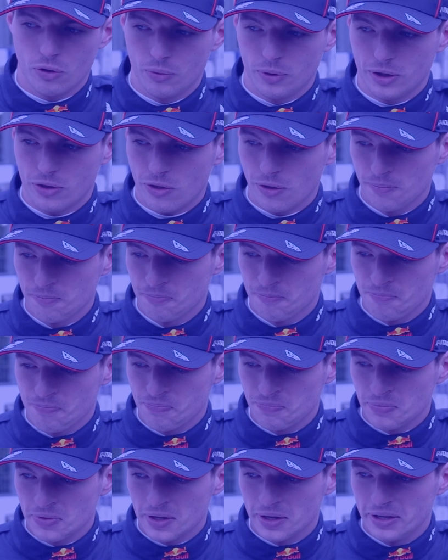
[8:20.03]
that I enjoyed
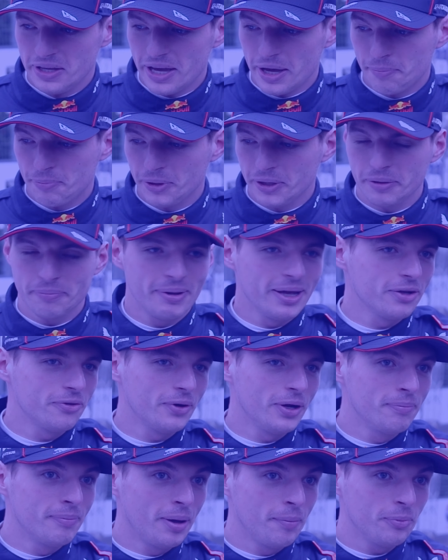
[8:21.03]
a lot. I want to
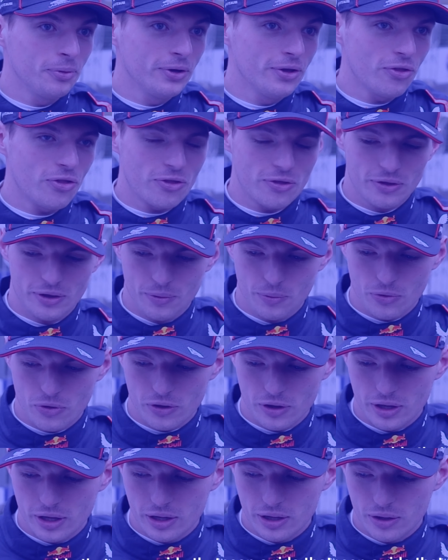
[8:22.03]
try and just enjoy
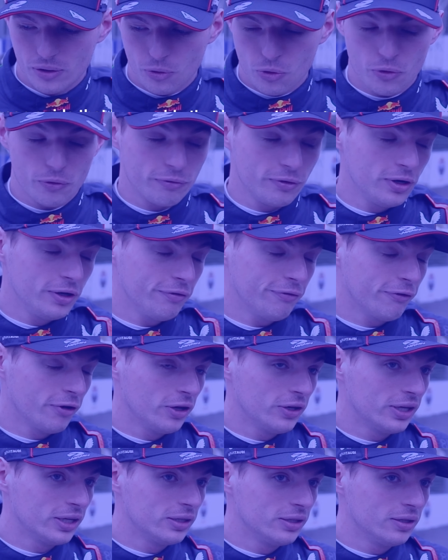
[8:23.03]
the weekend.
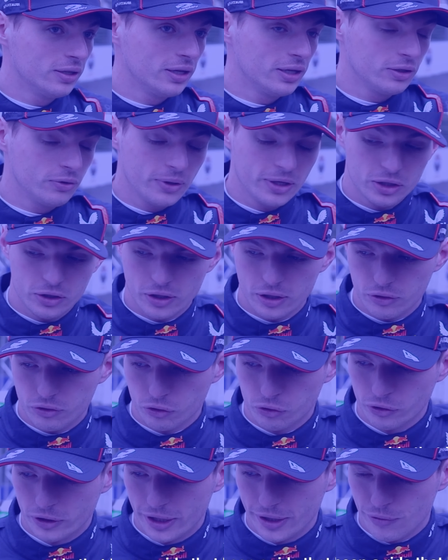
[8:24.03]
Try to go as fast as I
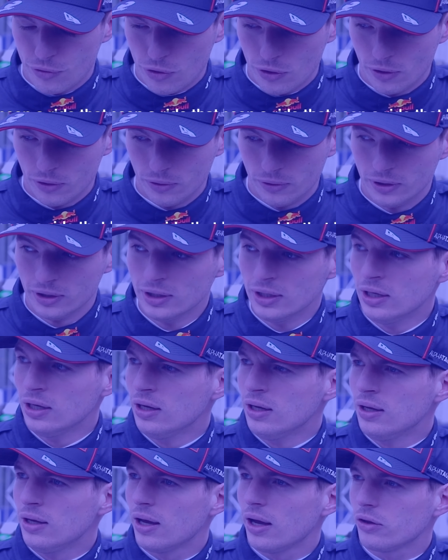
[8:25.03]
can. But it's
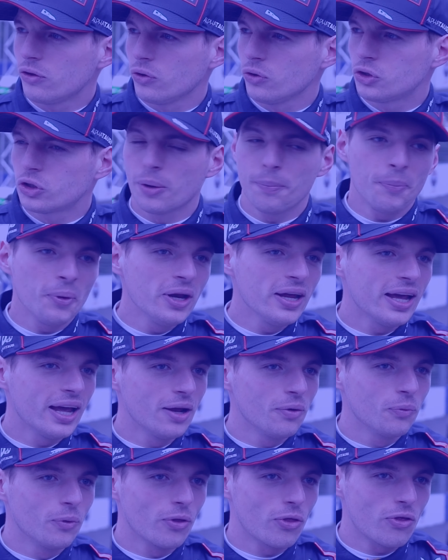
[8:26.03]
more about also
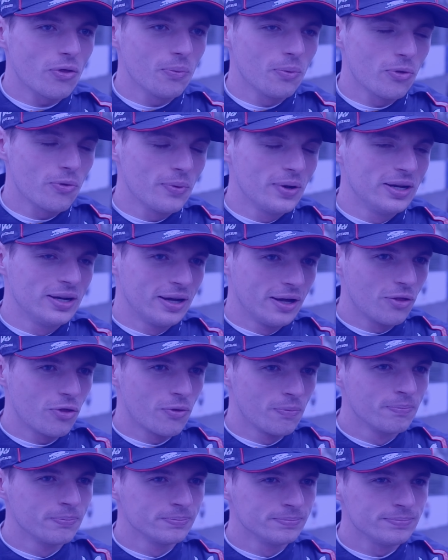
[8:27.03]
just remembering
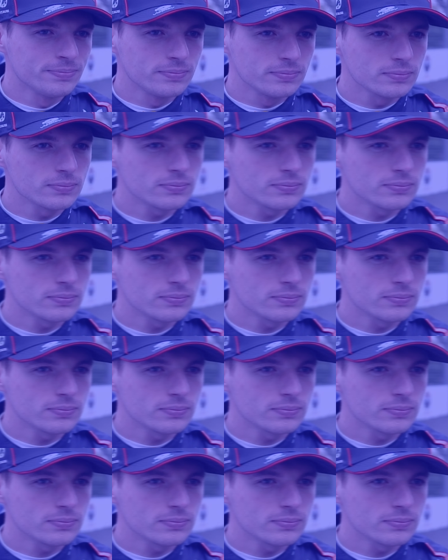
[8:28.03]
all that we